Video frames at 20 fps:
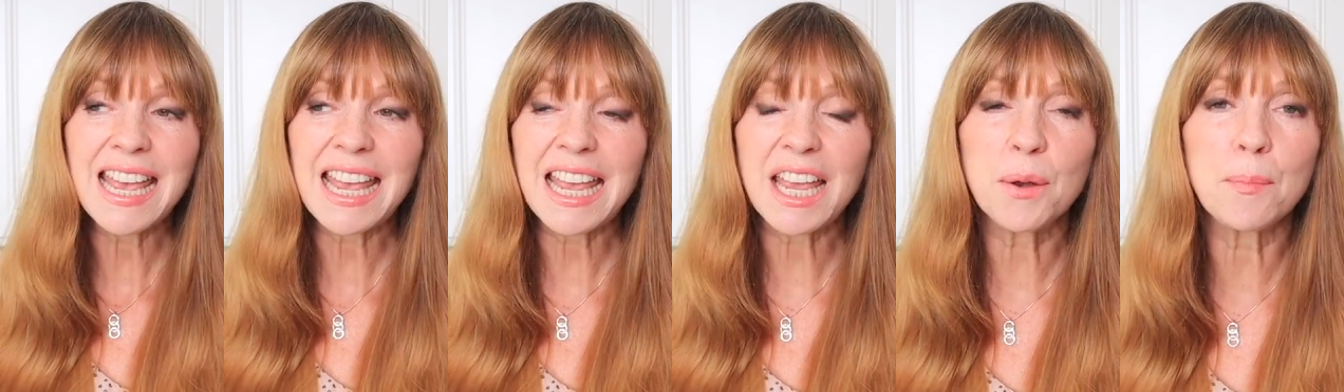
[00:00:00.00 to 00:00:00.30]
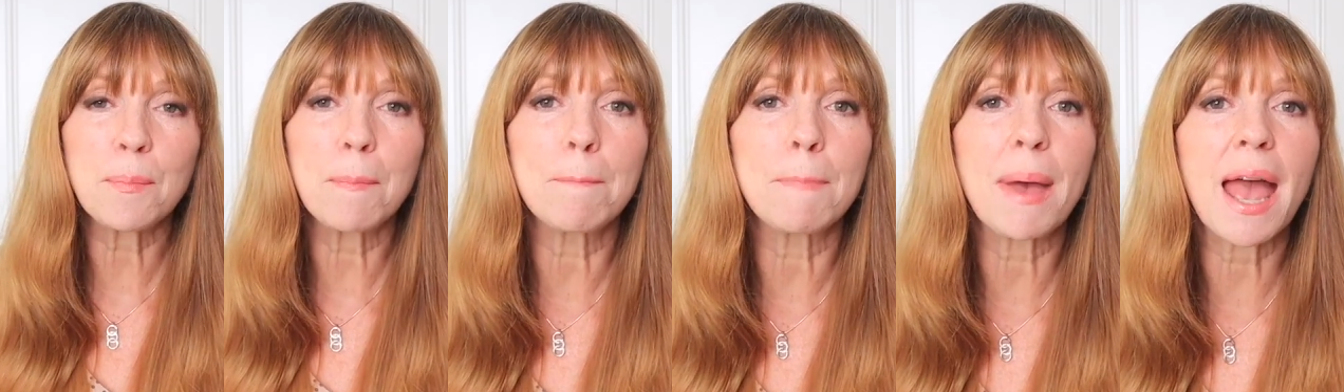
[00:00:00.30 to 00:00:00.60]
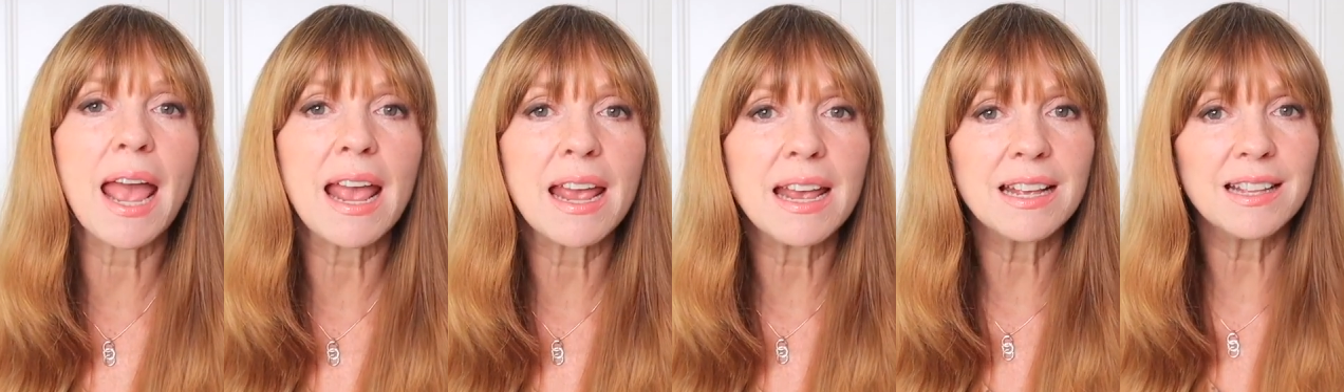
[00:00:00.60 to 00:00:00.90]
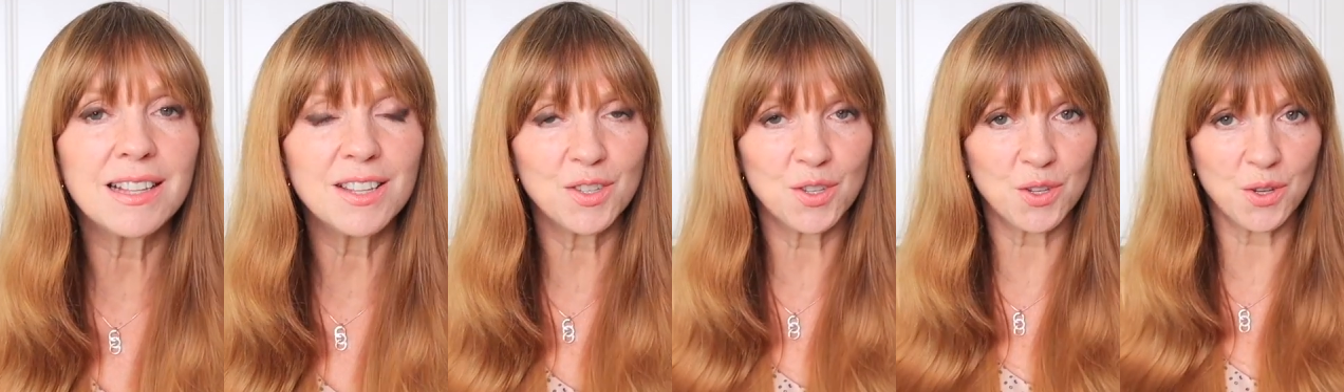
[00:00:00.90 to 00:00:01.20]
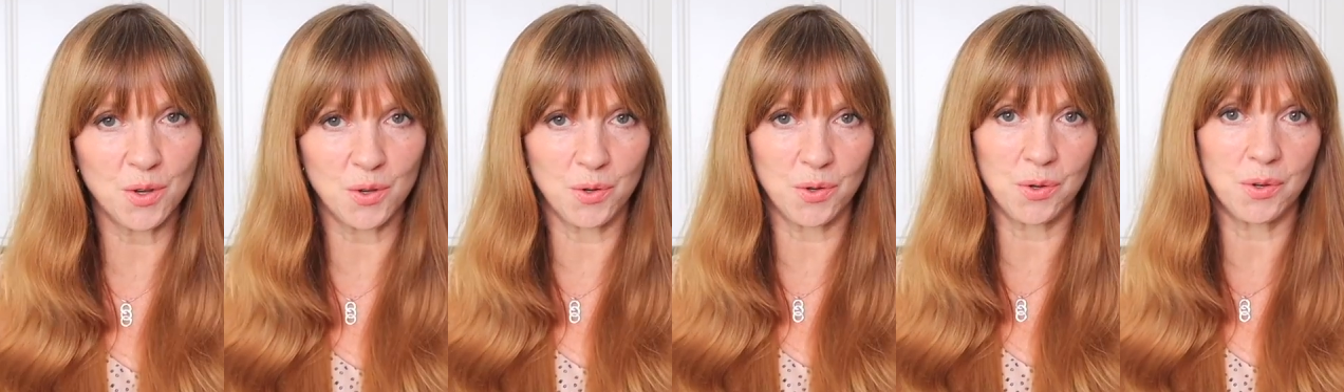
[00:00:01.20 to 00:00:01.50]
It pains
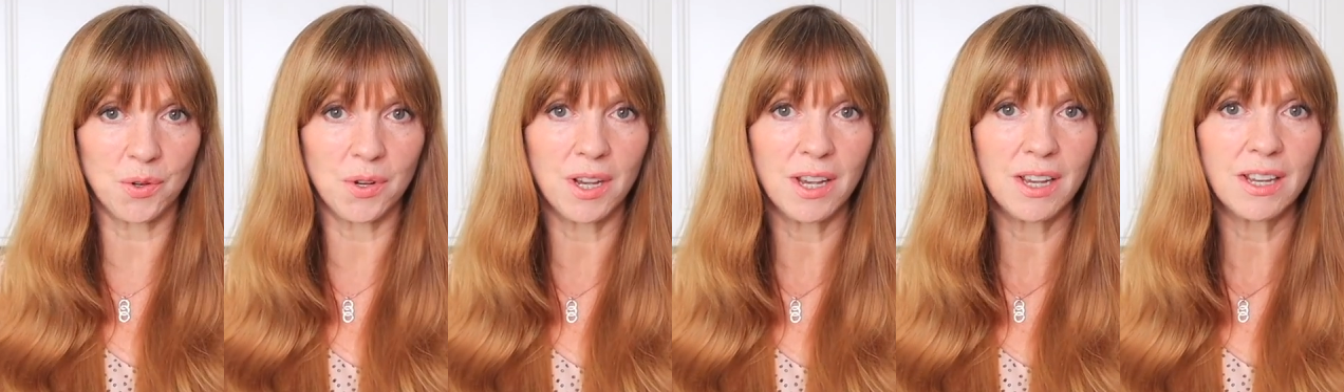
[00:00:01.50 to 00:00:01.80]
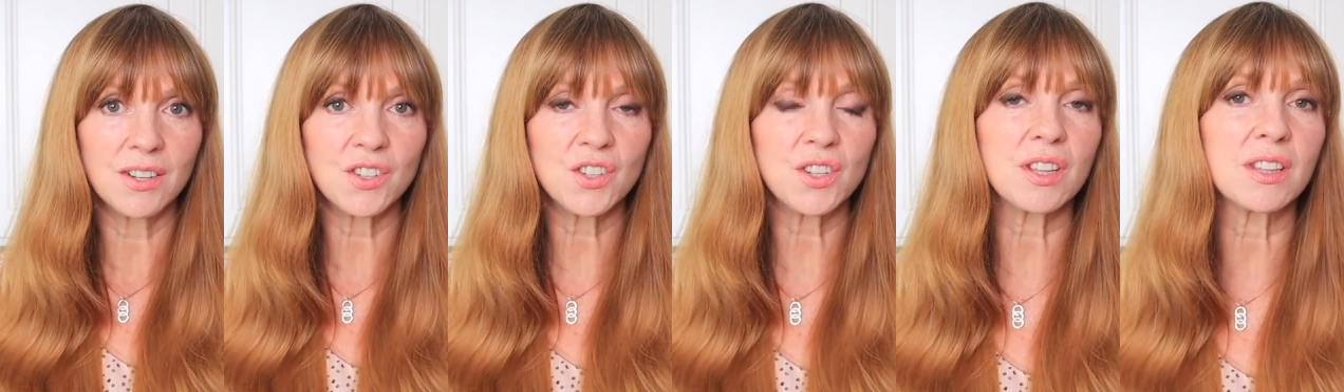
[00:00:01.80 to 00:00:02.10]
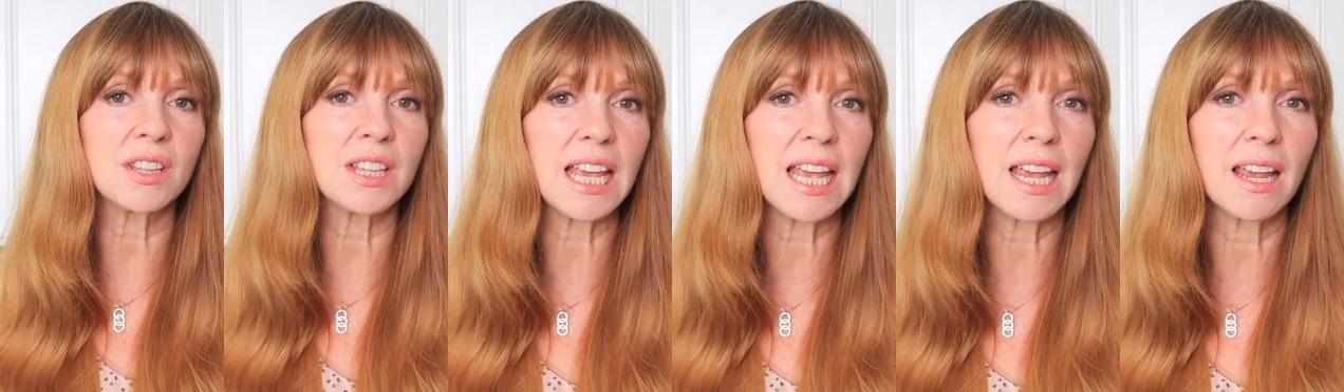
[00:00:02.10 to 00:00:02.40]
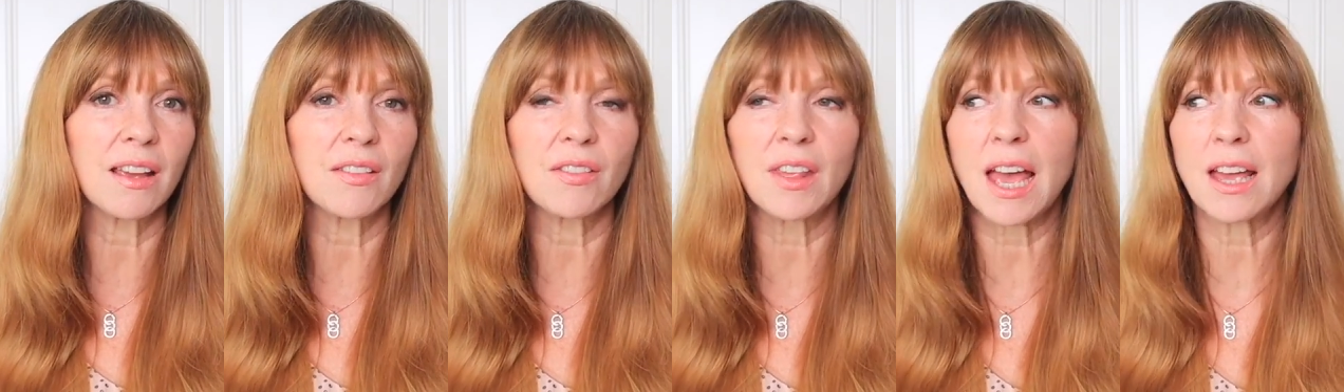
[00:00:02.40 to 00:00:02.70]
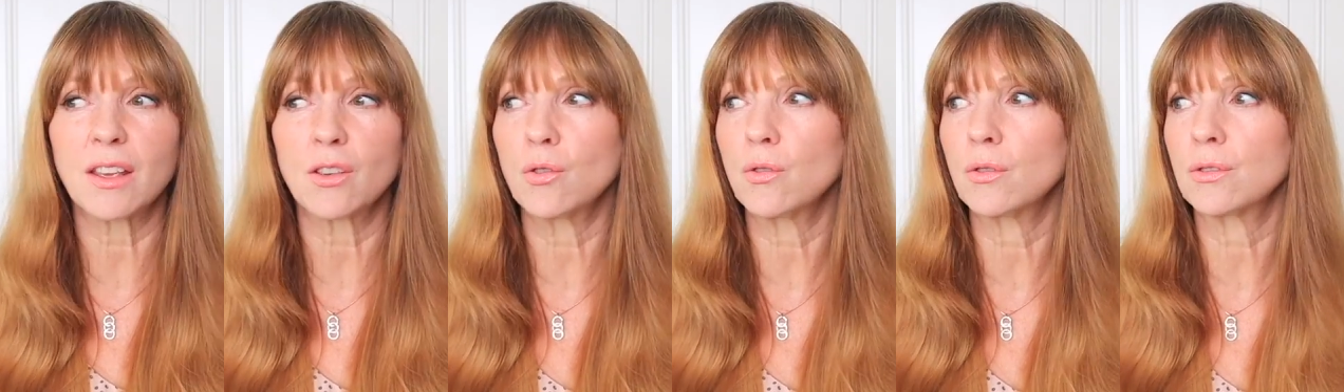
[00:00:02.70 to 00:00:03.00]
you to think
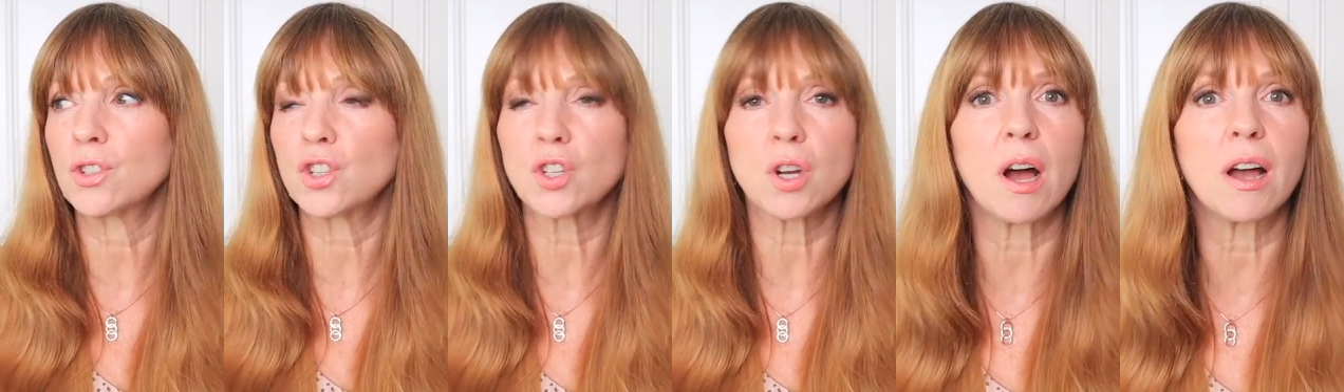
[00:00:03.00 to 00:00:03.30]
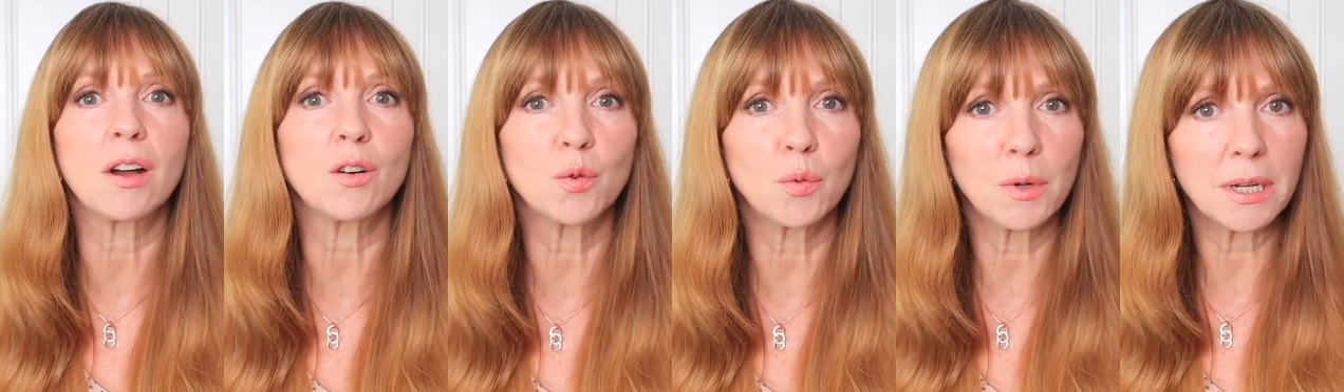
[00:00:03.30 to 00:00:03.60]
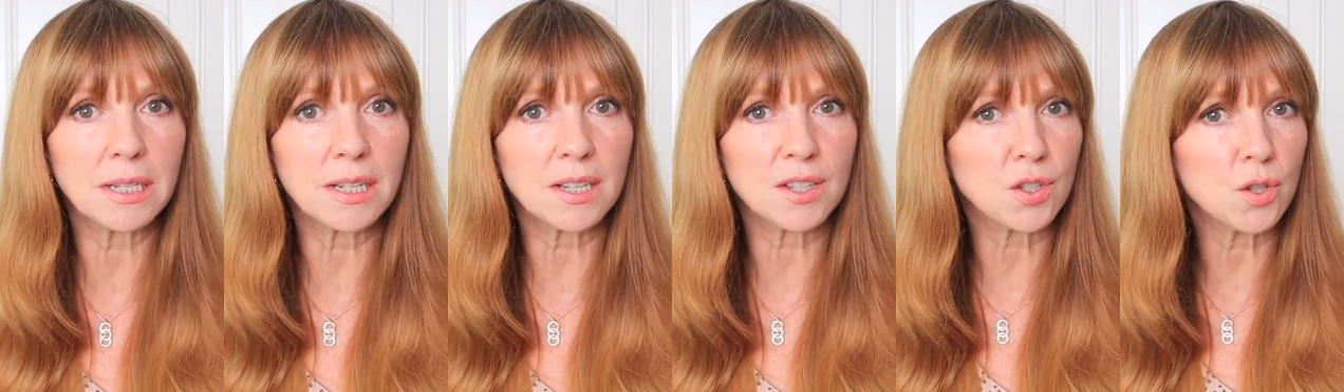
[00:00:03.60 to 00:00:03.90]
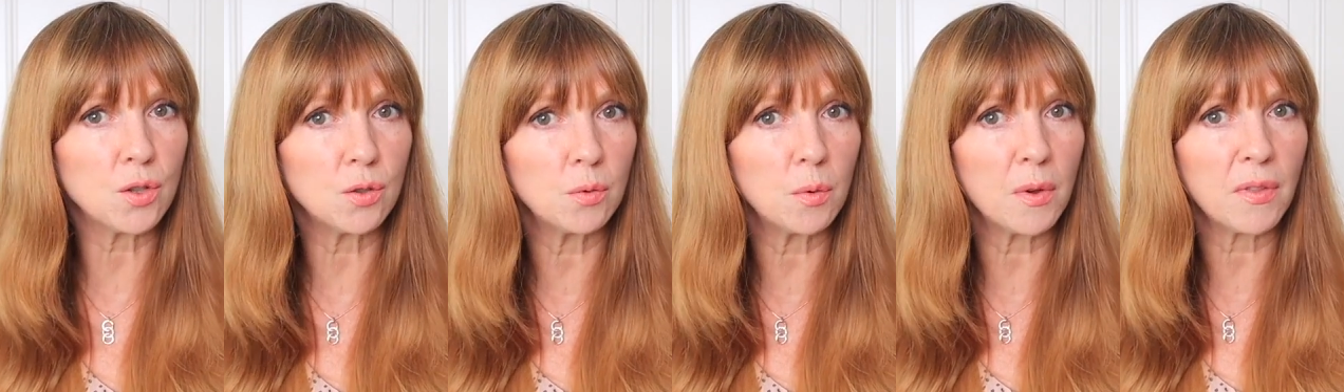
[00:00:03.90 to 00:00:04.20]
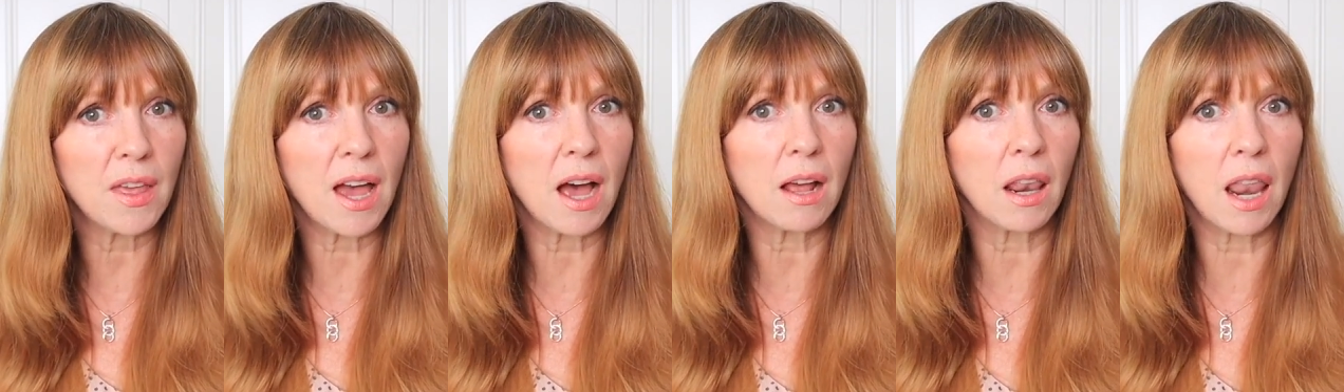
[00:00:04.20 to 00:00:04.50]
that your child went to school
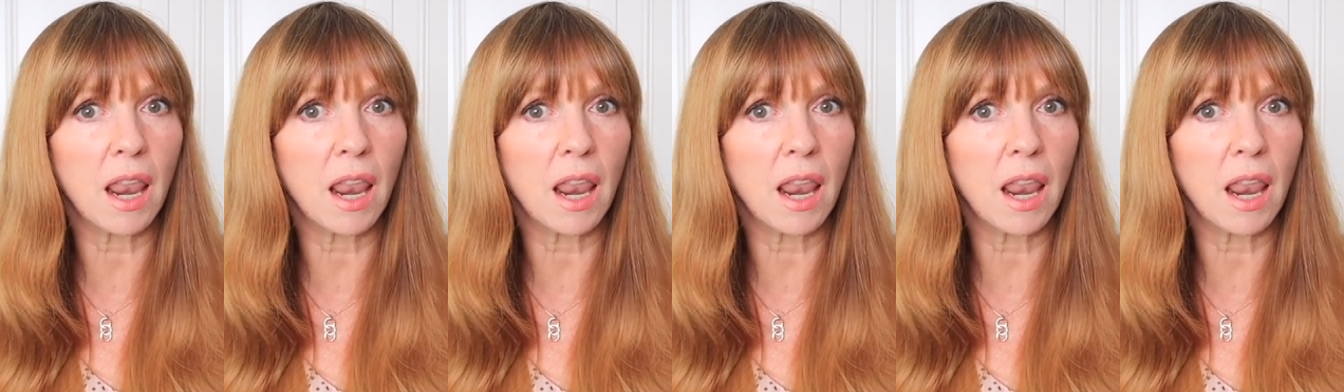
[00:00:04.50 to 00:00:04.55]
without